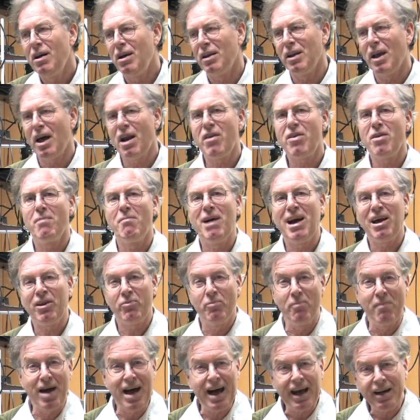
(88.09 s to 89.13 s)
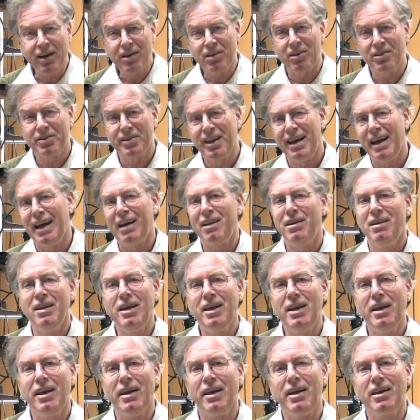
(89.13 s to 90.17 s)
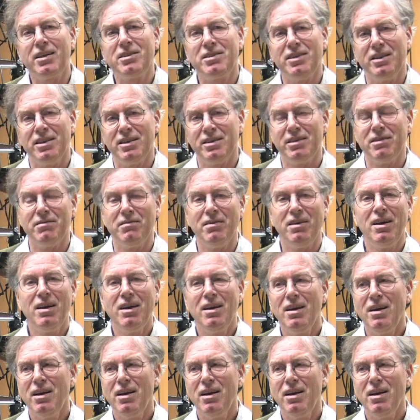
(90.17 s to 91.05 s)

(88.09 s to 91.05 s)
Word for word: A lot of the mathematical techniques in